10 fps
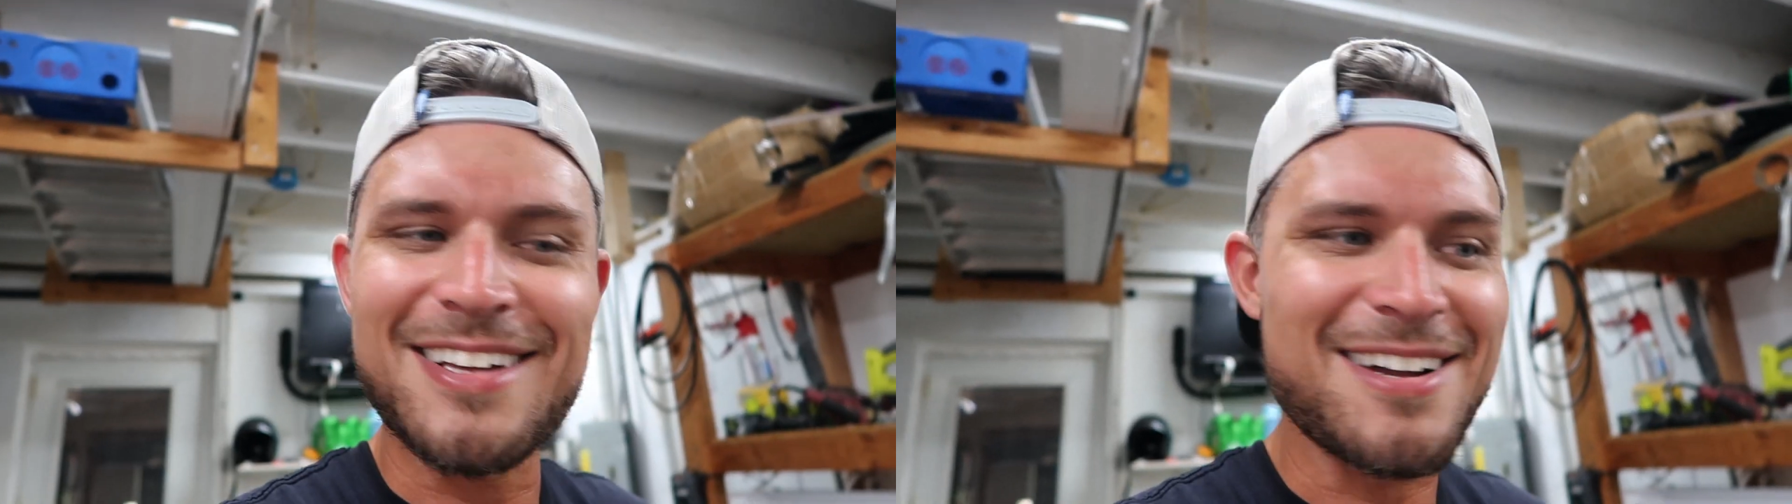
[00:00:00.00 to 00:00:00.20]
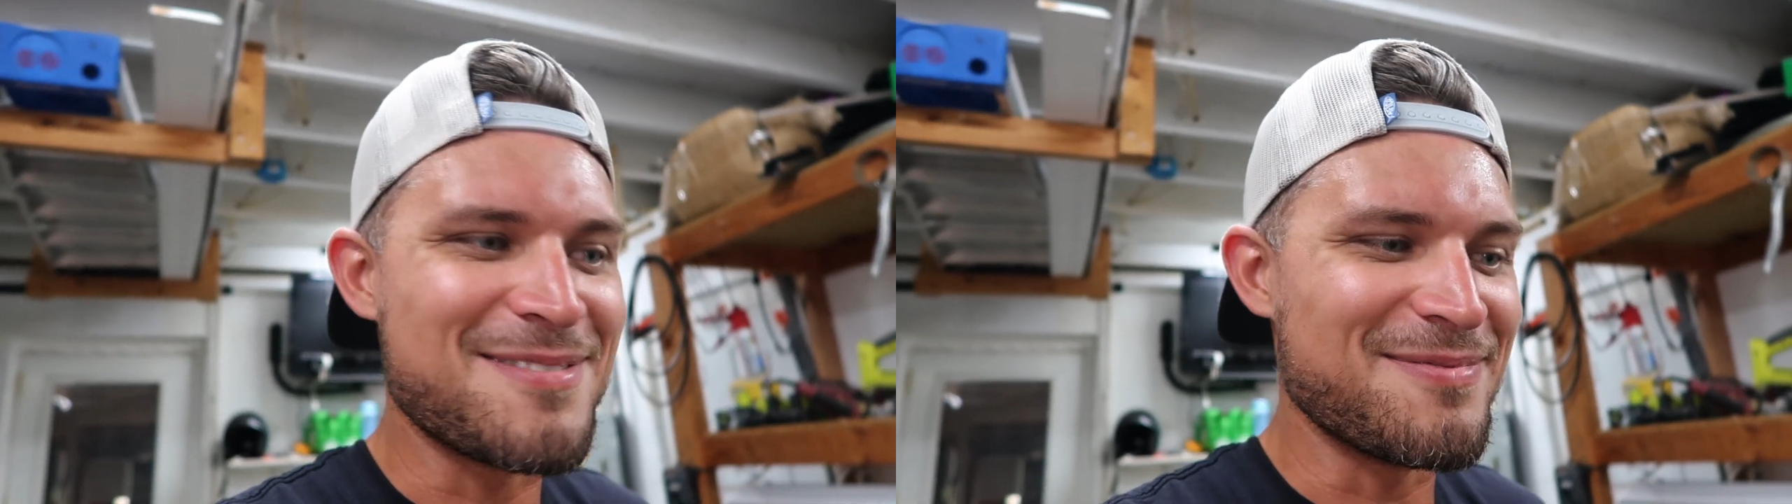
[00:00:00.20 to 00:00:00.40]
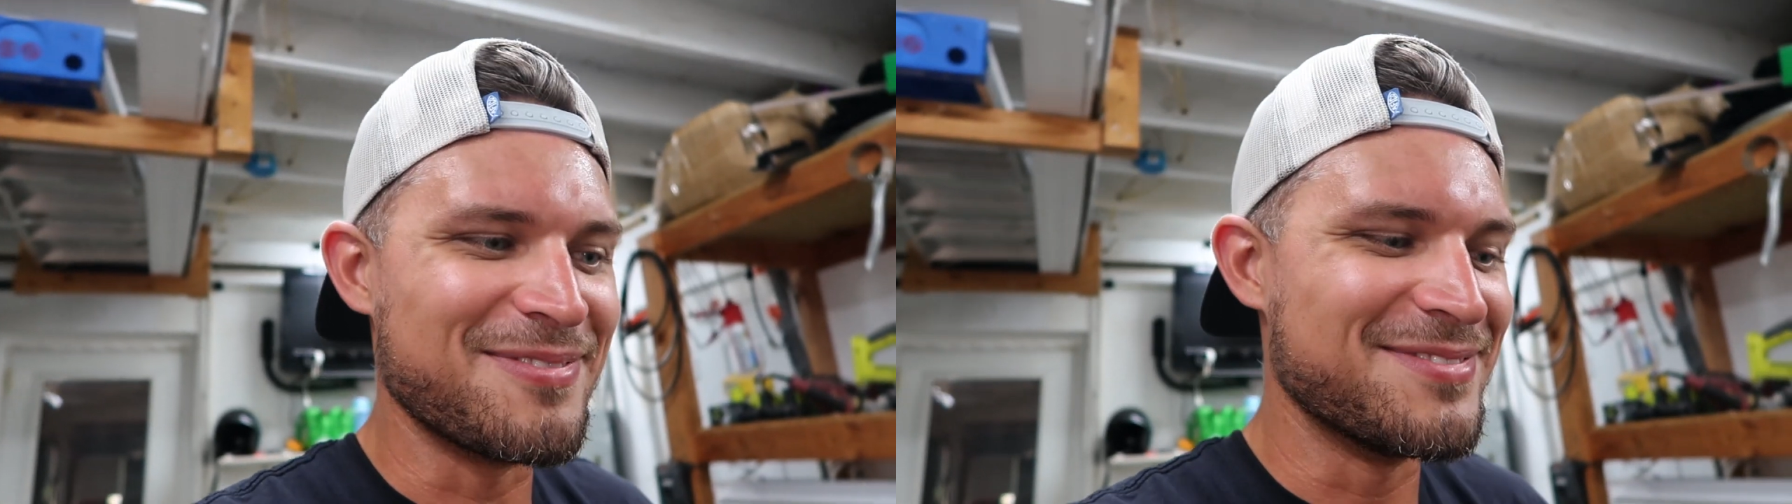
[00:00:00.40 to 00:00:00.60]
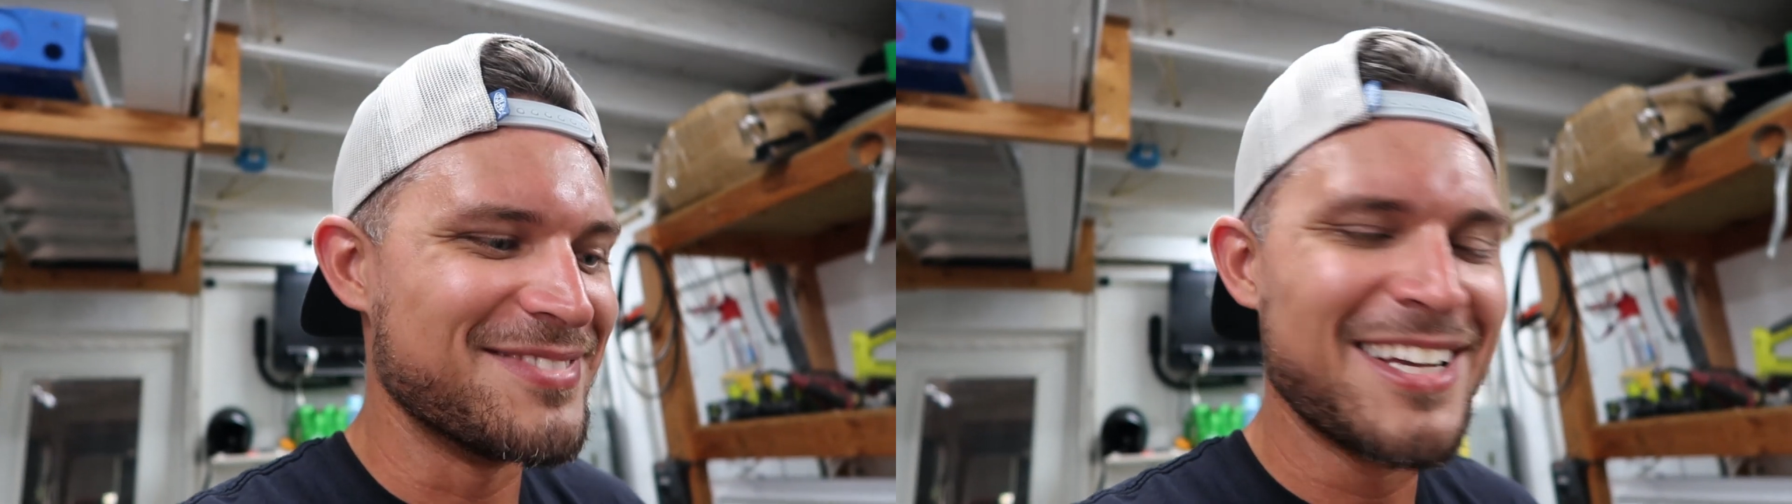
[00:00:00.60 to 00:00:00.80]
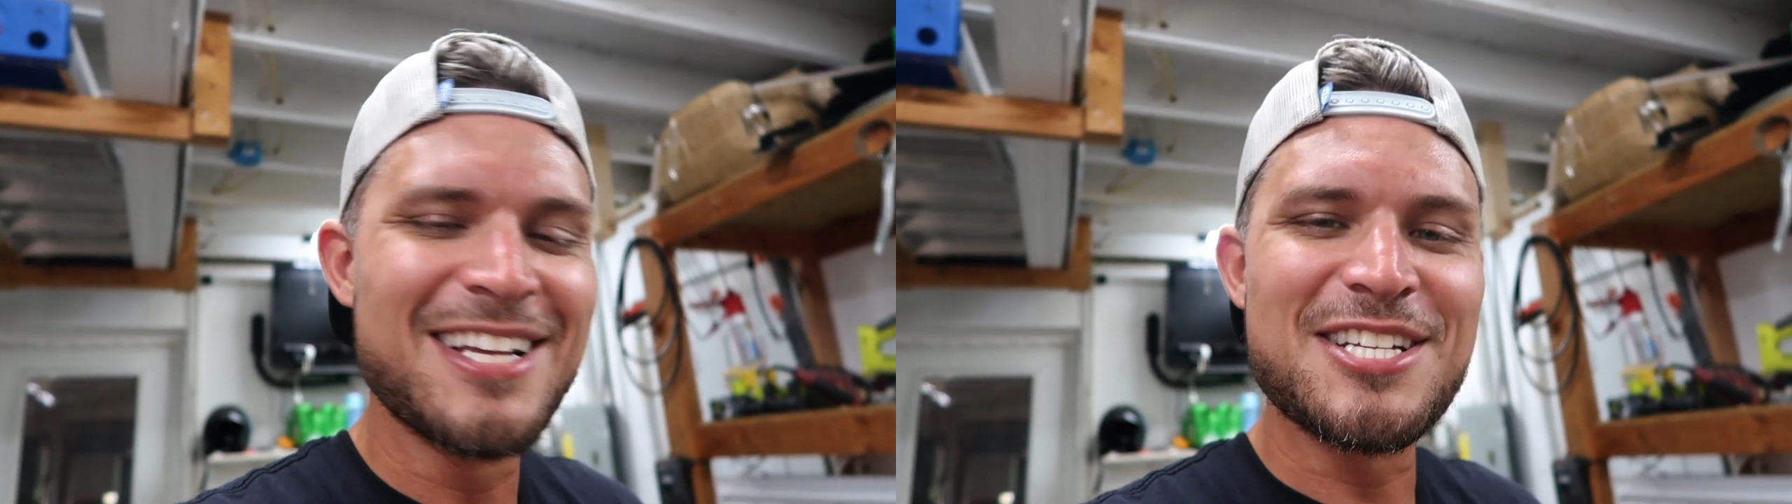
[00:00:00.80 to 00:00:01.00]

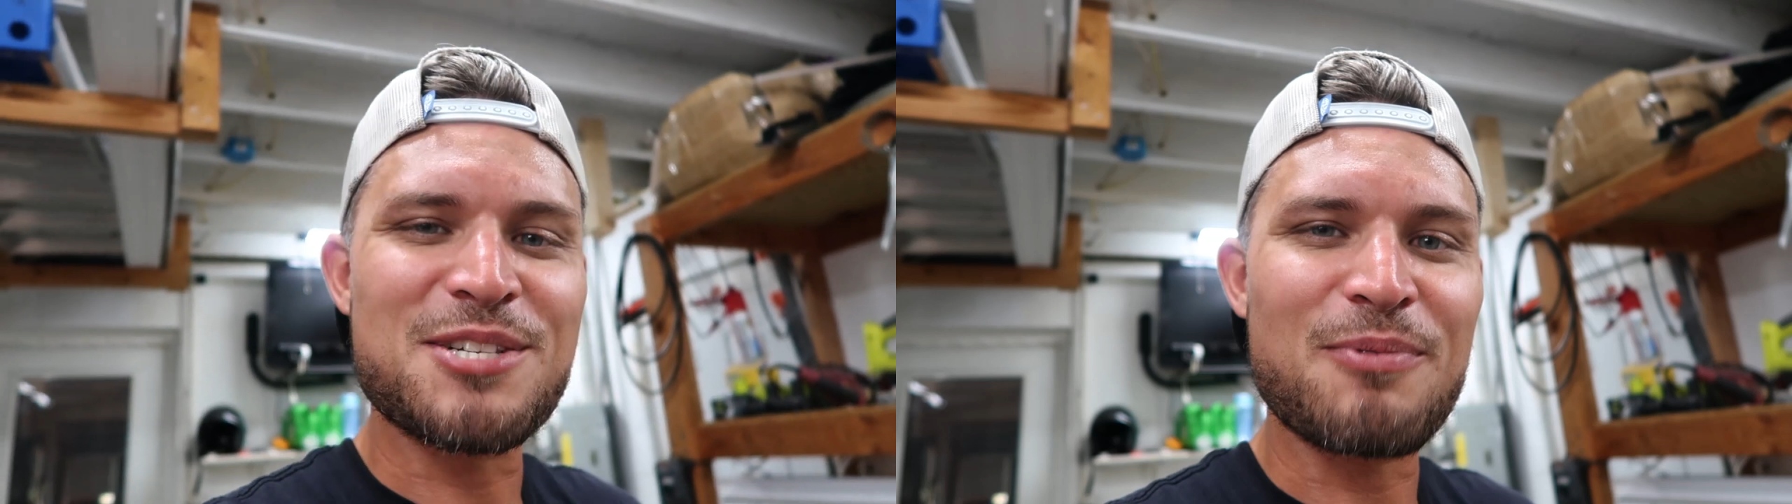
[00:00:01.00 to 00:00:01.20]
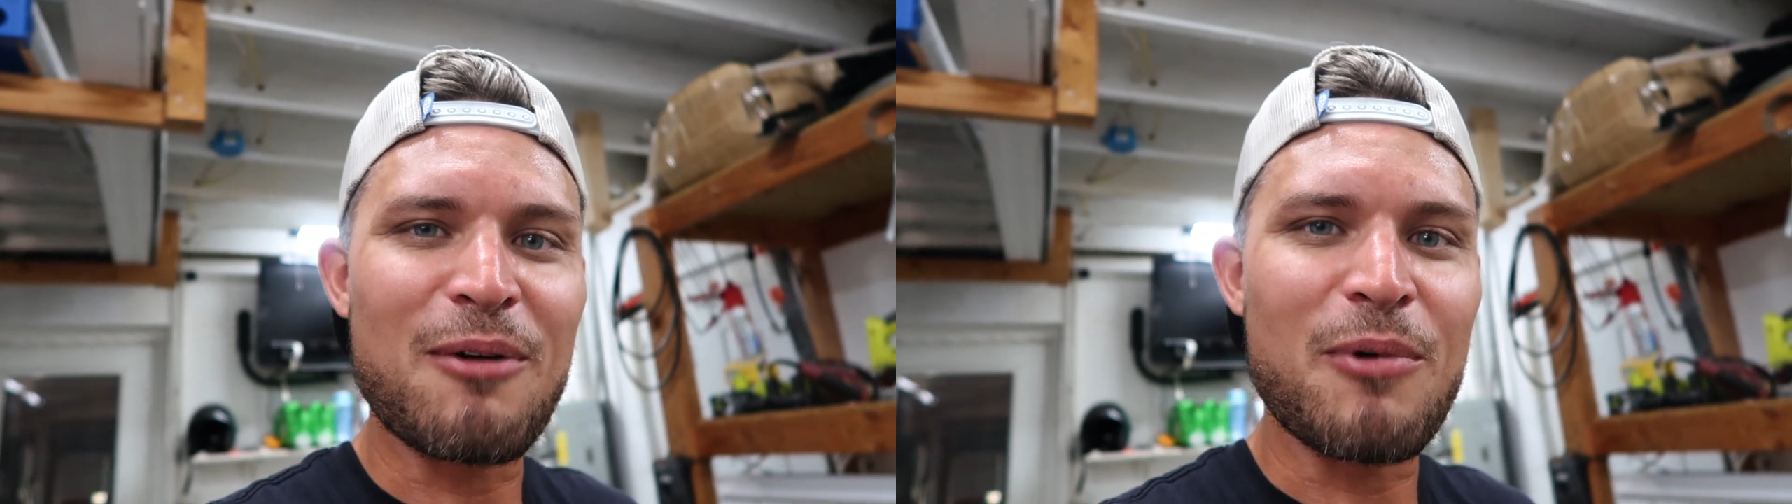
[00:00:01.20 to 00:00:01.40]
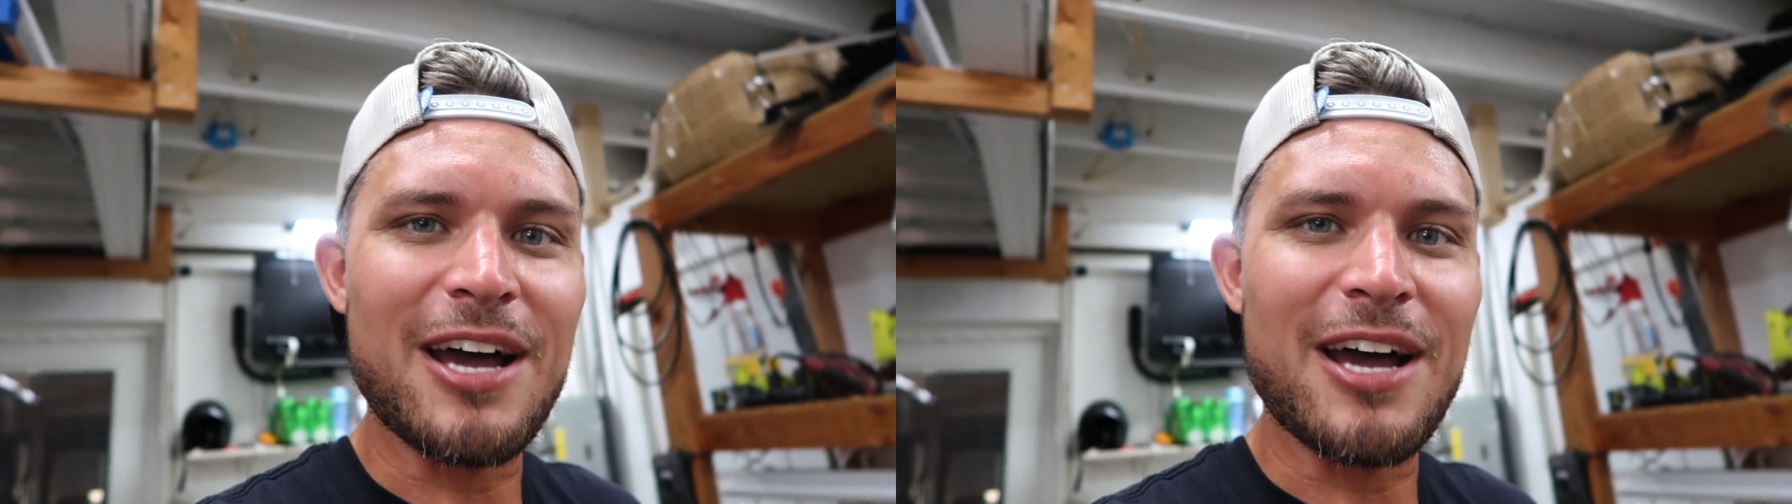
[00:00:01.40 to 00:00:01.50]
I'm sweat